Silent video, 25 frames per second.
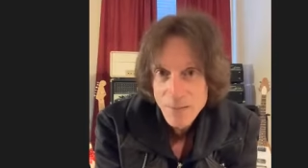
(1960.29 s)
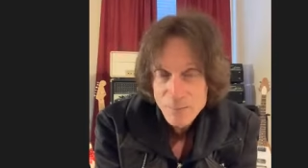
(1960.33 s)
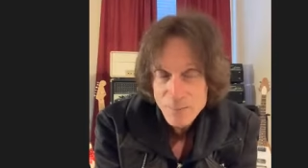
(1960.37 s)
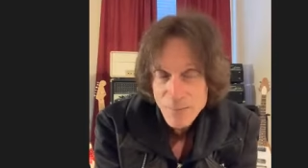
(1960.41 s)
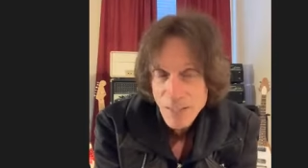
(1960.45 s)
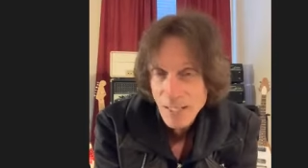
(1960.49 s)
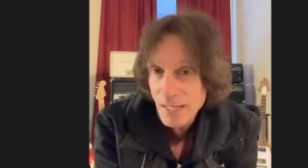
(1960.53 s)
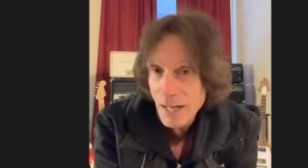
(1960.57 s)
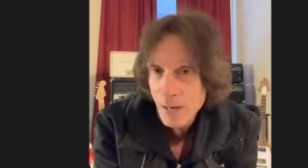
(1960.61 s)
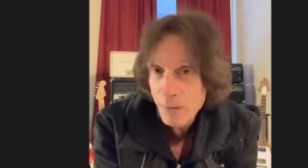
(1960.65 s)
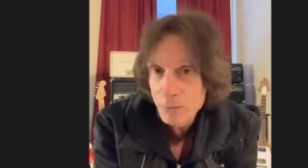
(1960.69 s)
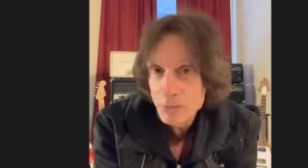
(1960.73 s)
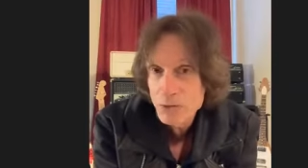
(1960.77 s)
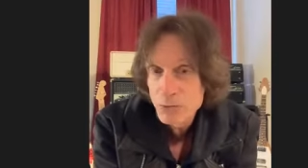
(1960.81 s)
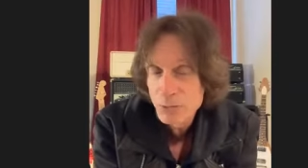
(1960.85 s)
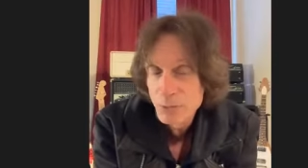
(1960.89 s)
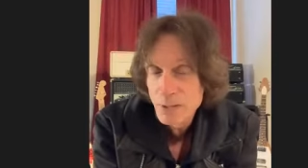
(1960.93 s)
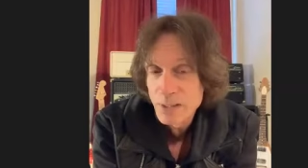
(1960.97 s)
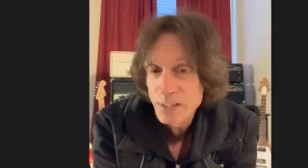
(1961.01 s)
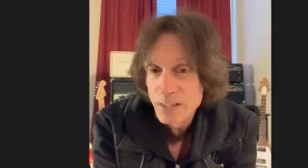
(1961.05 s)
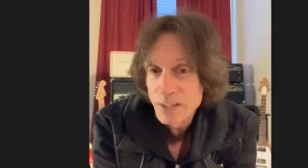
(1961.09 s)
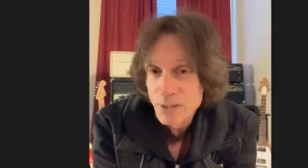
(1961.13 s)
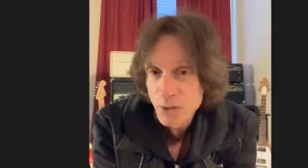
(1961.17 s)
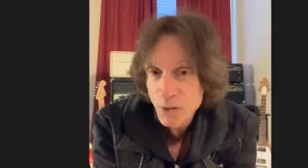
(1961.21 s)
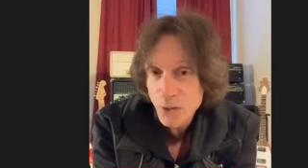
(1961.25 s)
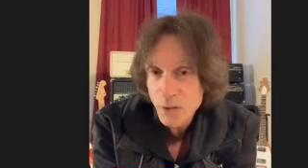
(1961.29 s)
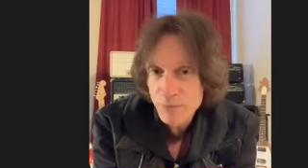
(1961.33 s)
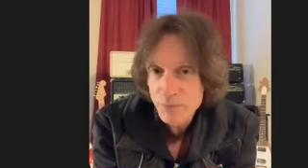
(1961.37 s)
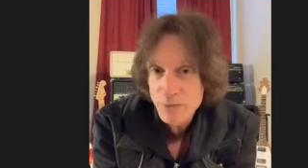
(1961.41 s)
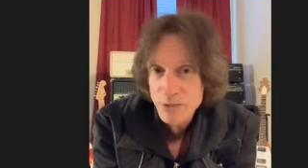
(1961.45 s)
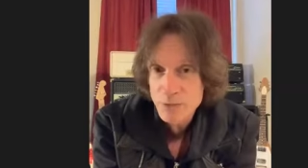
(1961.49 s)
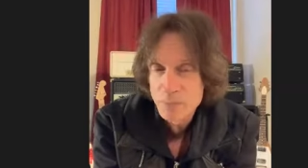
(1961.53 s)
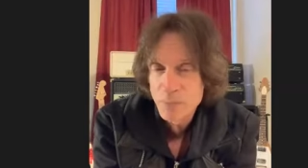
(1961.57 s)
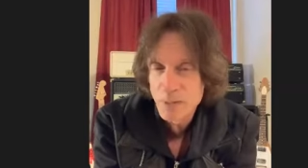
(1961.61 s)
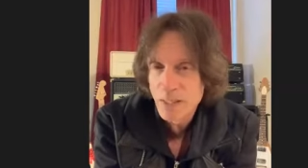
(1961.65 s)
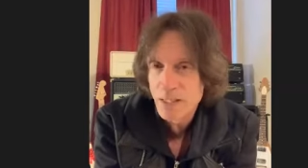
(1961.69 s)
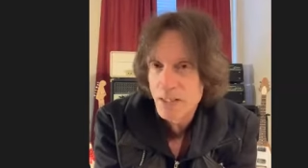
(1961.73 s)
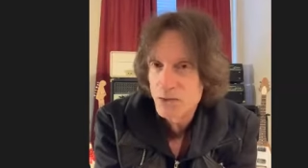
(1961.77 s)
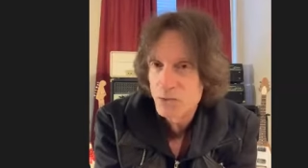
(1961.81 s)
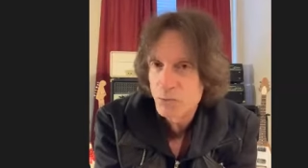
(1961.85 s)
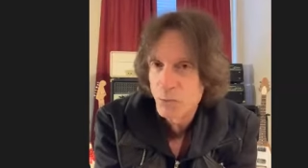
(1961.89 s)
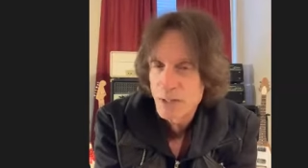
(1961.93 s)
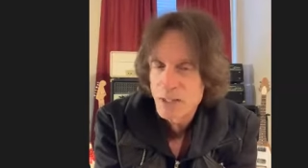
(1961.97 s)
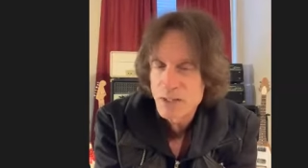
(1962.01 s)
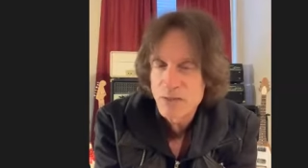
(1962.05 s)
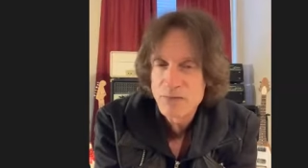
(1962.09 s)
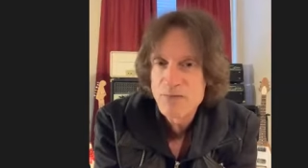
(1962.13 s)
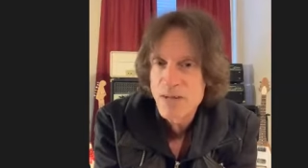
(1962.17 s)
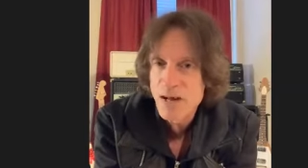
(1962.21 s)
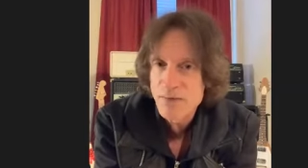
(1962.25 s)
And I was really nervous because when
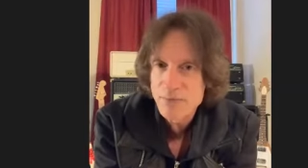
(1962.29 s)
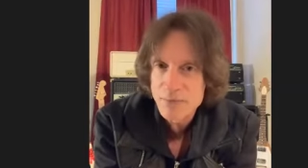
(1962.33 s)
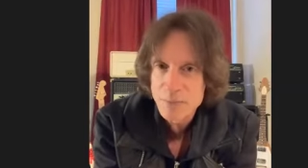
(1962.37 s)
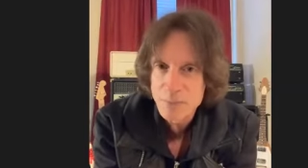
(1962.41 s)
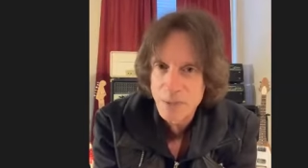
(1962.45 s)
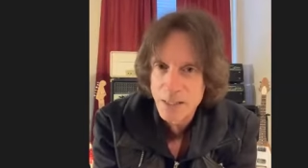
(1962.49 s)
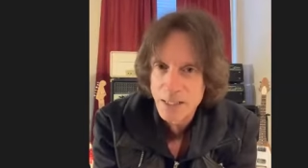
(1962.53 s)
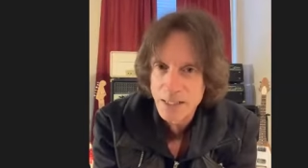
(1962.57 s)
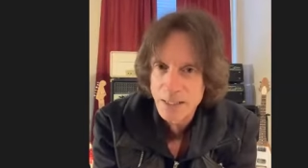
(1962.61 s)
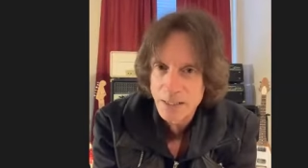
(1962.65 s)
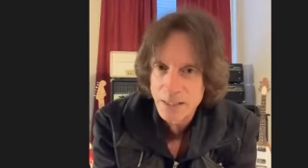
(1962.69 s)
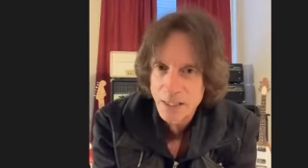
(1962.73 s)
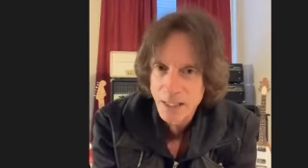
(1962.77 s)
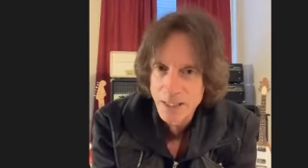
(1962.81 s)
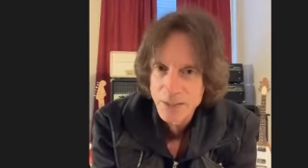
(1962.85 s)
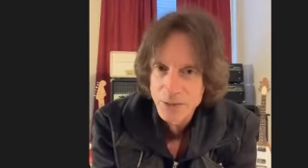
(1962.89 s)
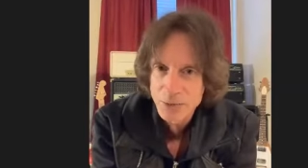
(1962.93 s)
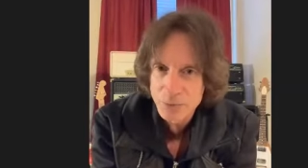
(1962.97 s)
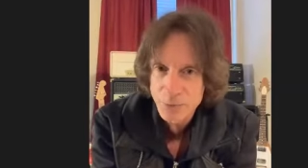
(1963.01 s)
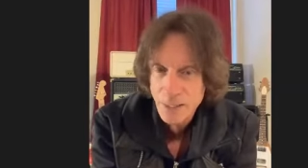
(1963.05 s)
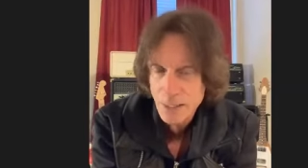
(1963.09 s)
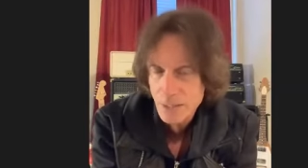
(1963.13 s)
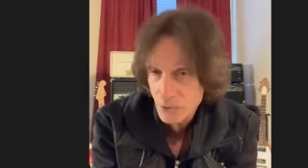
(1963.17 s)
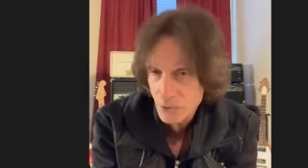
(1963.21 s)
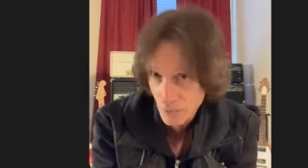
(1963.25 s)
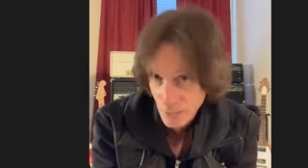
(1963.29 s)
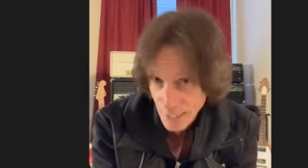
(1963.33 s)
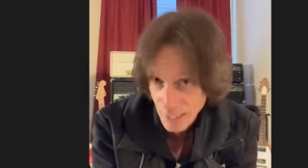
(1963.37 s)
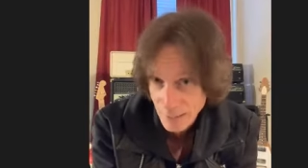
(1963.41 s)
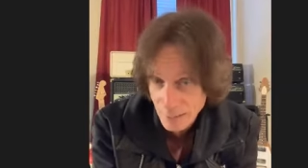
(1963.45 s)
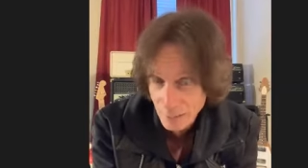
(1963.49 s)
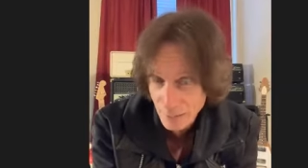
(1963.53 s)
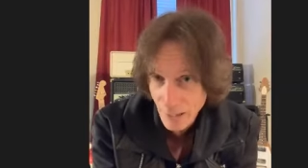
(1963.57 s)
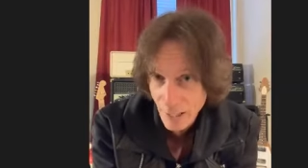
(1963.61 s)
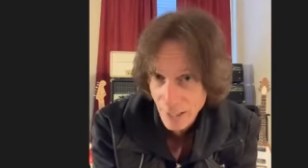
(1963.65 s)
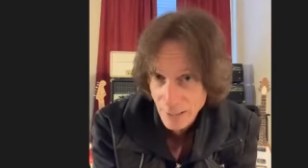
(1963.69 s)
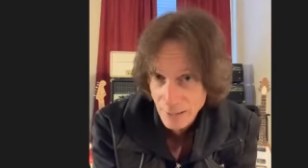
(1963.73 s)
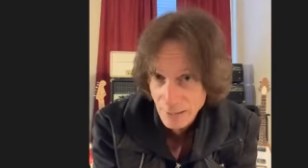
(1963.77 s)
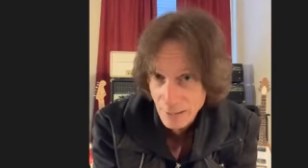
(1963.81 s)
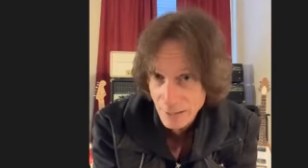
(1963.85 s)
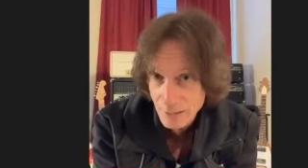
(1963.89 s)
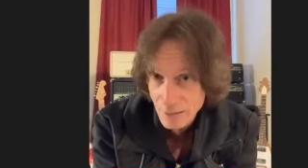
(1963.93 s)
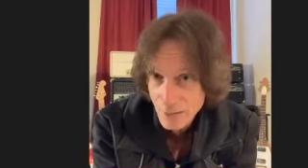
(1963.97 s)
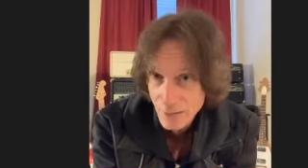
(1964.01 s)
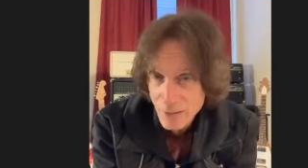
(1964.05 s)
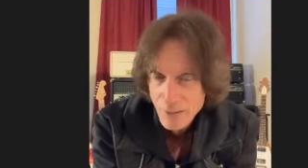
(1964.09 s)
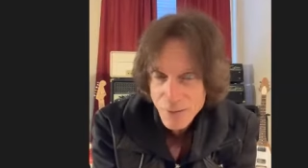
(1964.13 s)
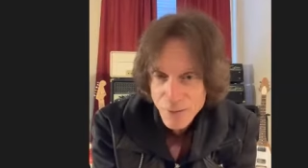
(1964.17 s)
you've never played a country and you're headlining,